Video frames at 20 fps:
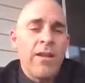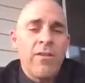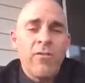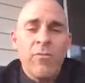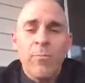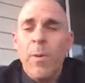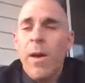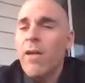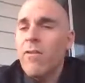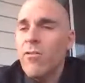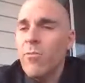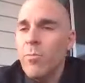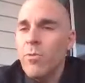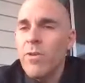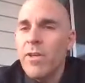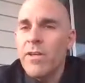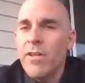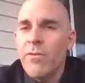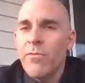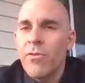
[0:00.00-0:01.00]
And it's
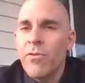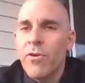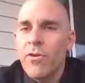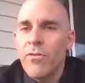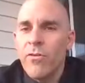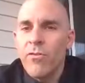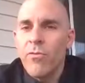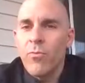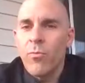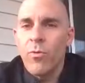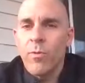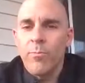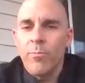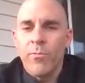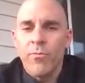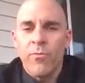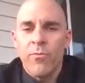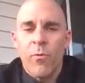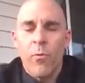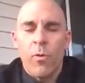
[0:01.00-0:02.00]
possible that you've heard this
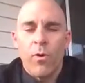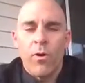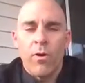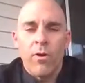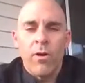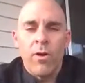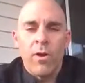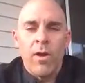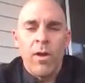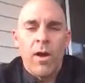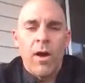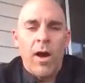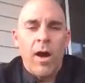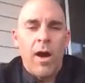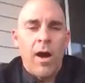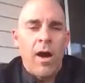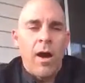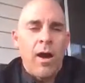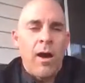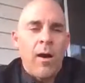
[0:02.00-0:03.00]
one before, but
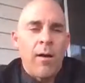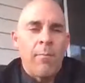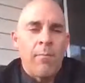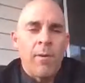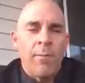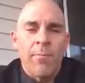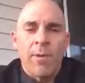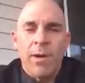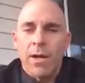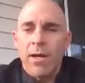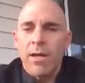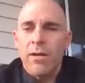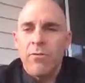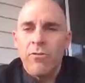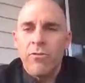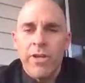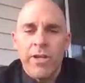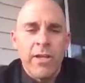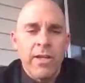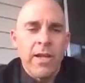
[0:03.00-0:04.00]
I'm going to
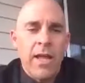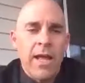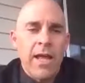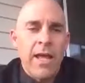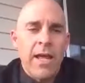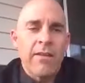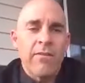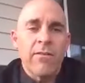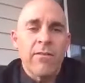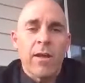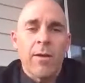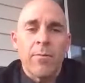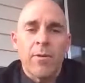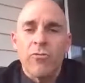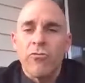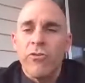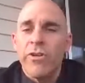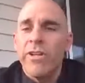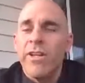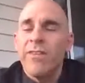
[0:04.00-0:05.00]
read it, and I'm going
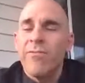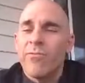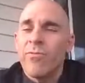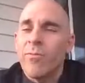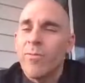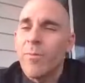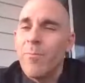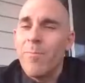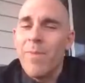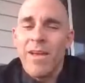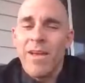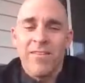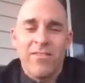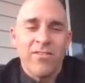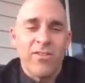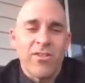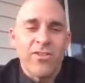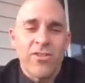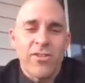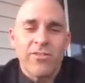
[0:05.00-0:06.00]
to read it from the
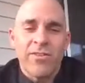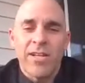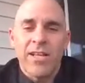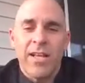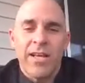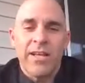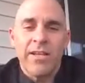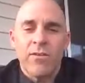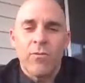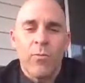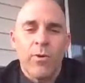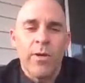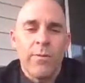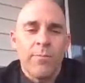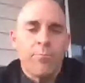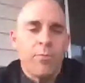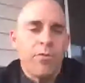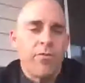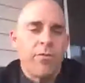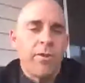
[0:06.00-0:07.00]
Message because I like the way
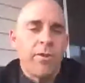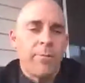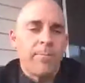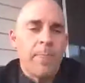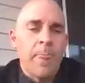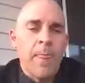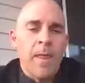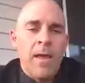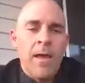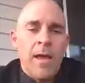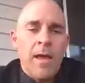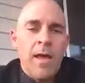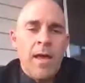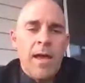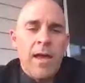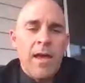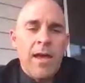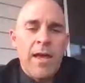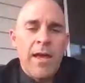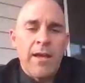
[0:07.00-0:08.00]
it puts it.
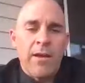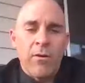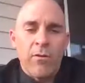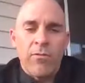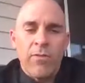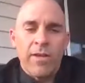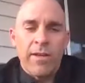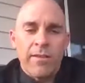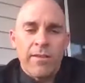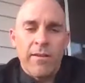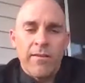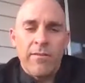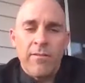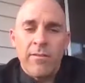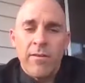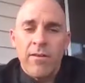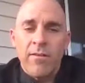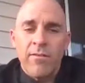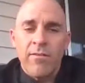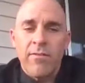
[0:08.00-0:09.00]
It goes like
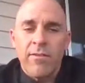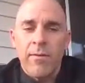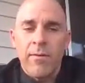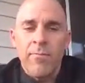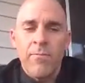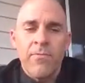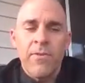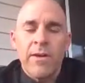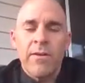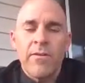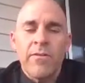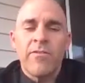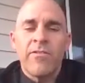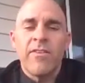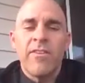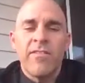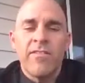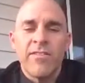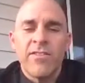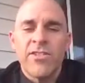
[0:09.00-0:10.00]
this. Some
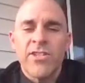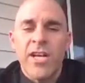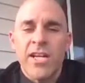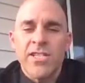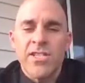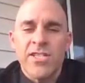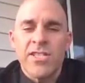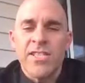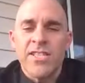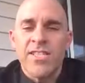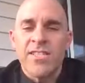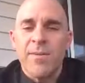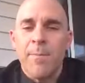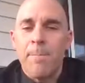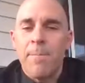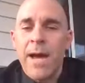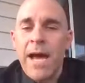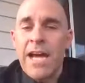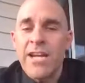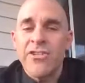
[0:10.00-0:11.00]
Pharisees and Sadducees
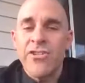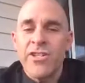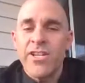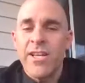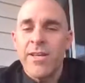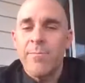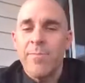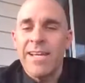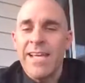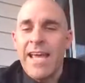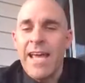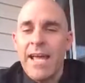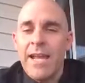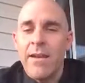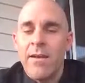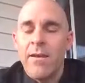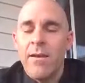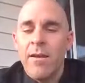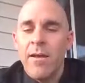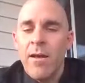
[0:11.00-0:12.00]
badgered him
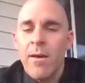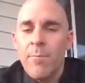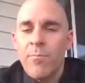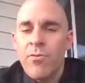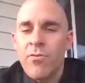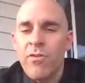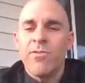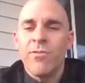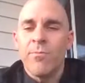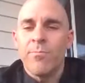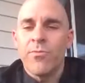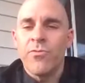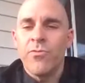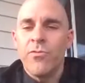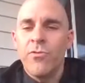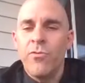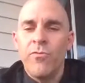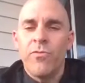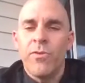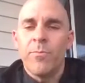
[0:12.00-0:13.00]
again,
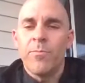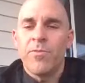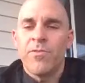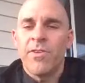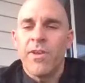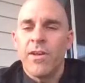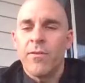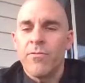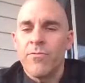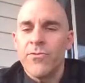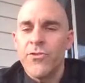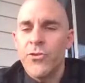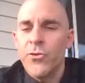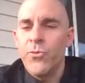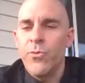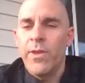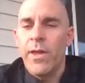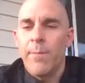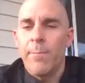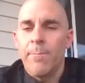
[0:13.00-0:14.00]
pressing him to prove
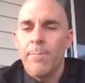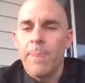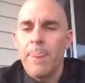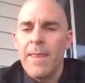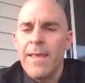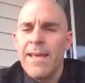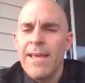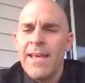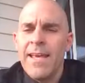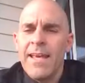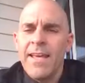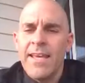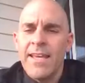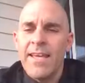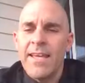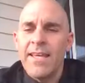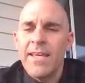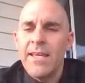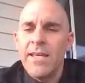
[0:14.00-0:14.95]
himself to them.